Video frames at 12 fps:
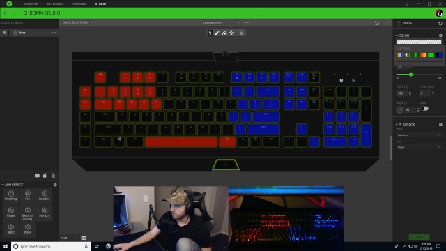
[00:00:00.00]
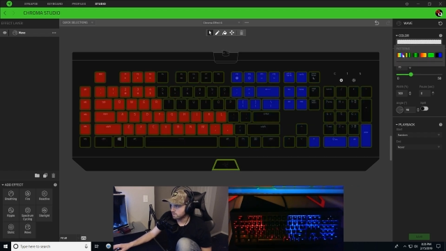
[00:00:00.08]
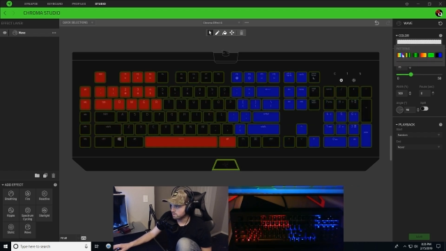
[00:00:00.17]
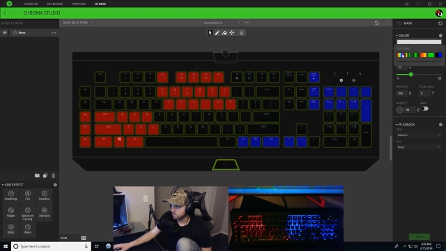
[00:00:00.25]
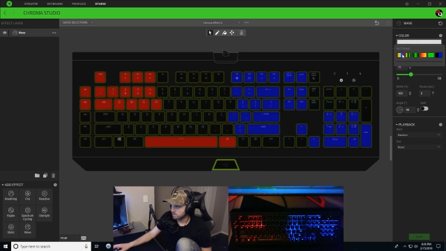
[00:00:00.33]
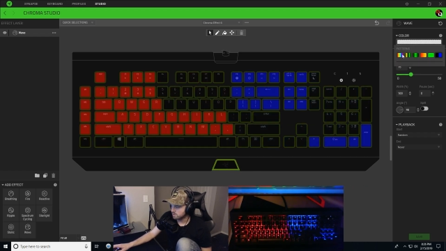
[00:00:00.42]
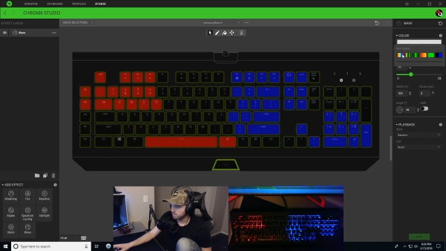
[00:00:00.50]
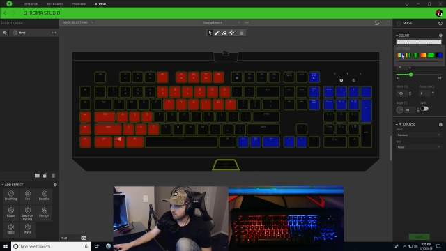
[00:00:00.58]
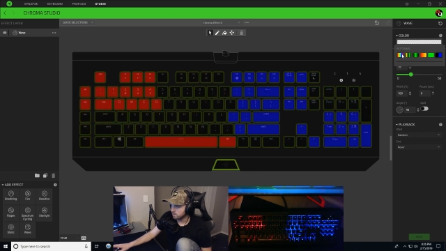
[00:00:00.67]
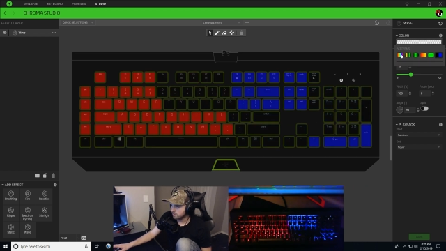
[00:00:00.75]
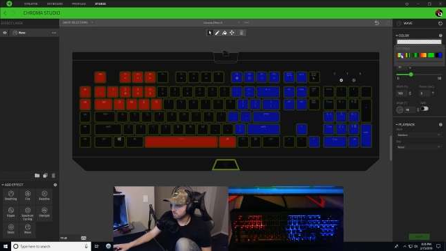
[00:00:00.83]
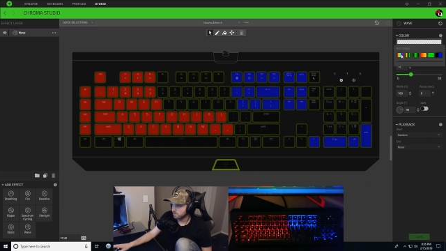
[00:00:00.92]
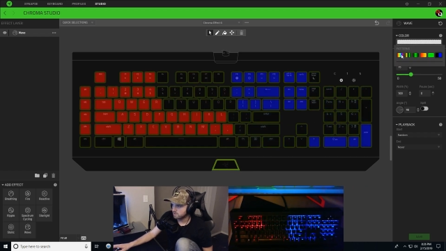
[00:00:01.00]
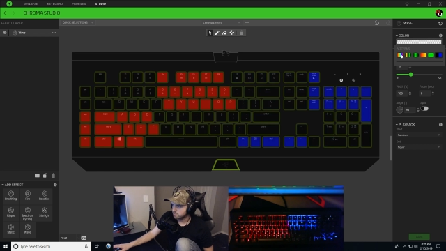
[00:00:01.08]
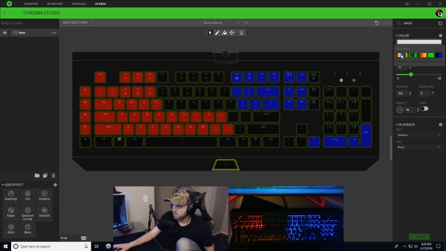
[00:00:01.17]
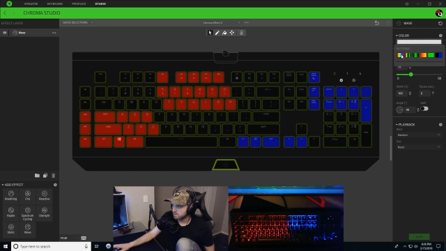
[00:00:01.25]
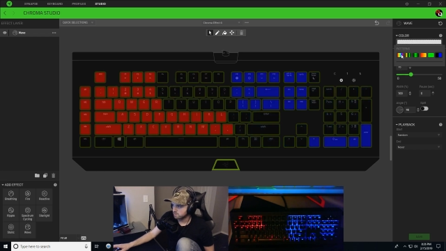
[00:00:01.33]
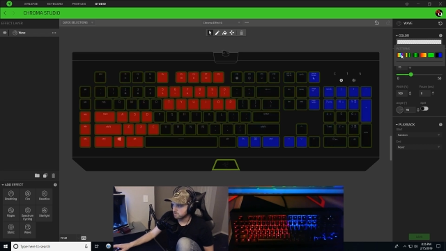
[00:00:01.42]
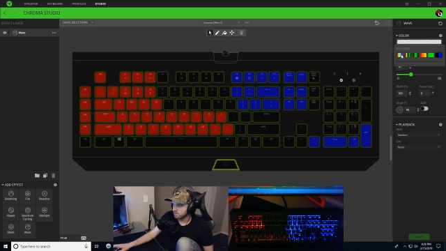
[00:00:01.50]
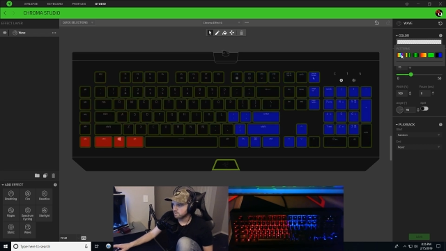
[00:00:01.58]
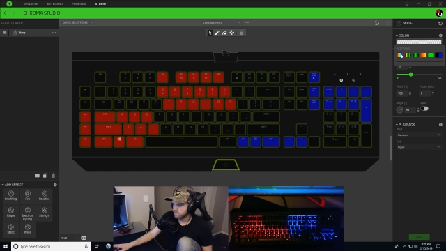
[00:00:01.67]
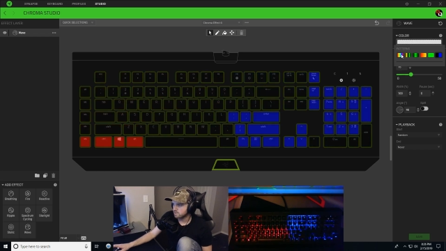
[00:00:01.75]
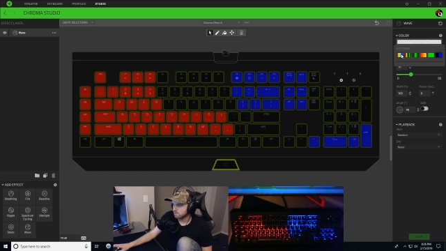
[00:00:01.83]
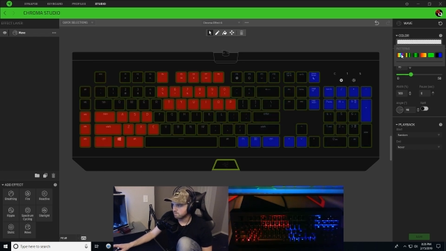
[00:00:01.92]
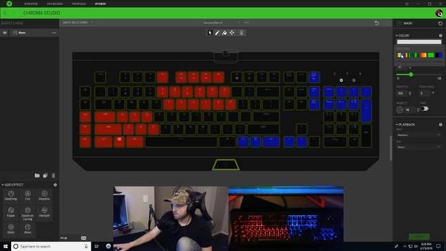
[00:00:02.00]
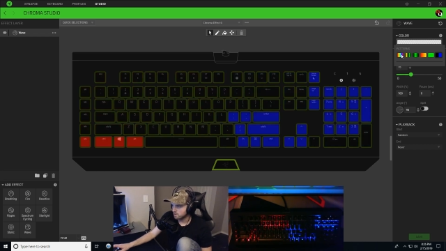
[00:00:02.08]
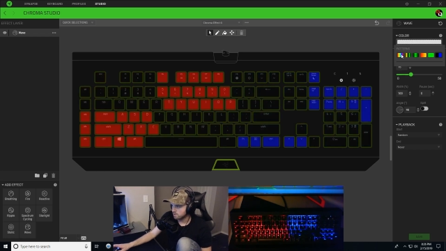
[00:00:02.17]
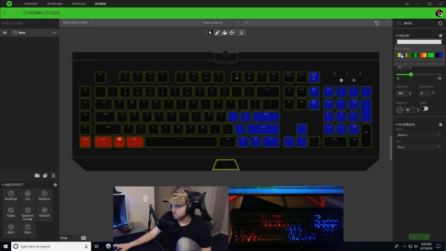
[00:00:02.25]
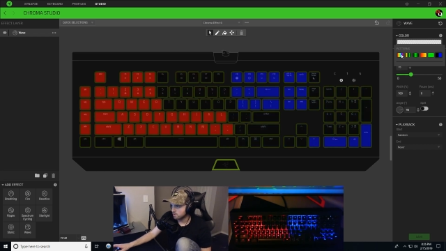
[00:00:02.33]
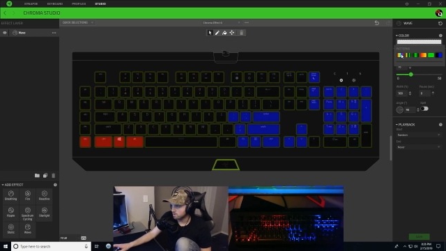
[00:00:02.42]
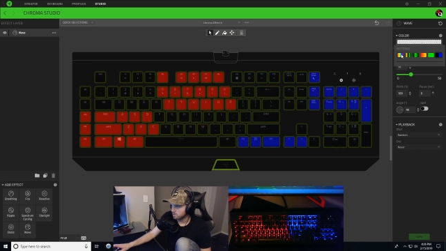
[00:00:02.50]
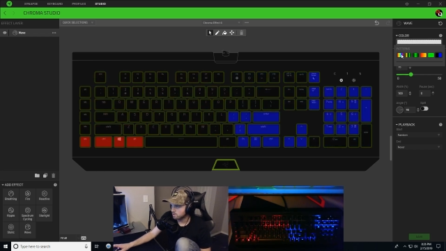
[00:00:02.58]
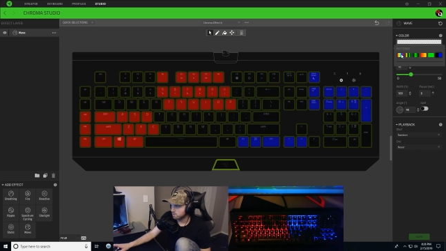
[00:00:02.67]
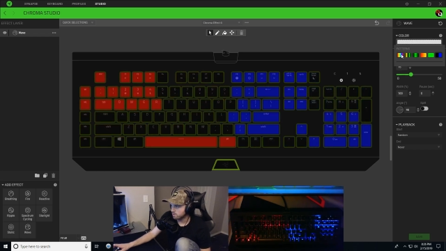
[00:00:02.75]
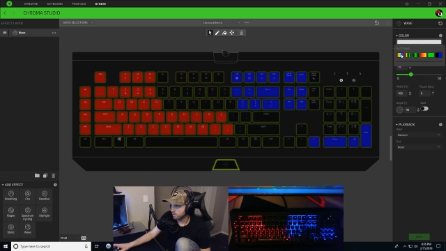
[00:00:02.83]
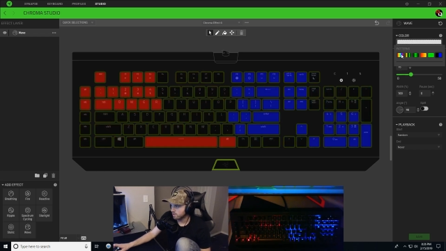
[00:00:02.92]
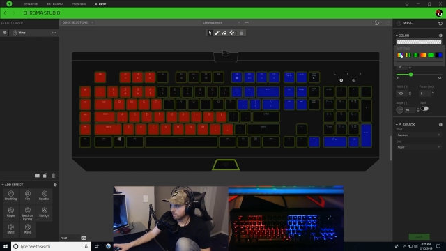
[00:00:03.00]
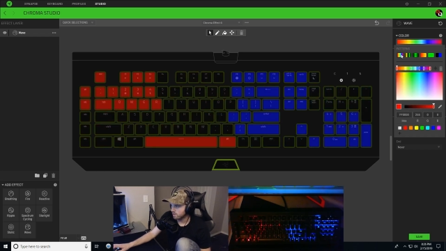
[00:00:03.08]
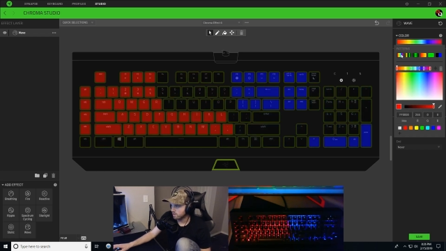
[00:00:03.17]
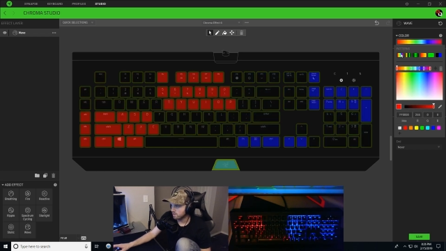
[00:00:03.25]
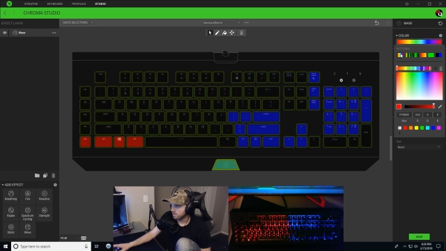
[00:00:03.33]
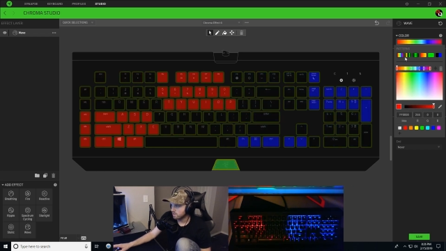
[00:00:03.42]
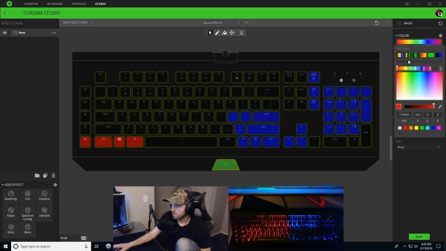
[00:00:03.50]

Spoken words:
No face is visible, so there are no lips to read.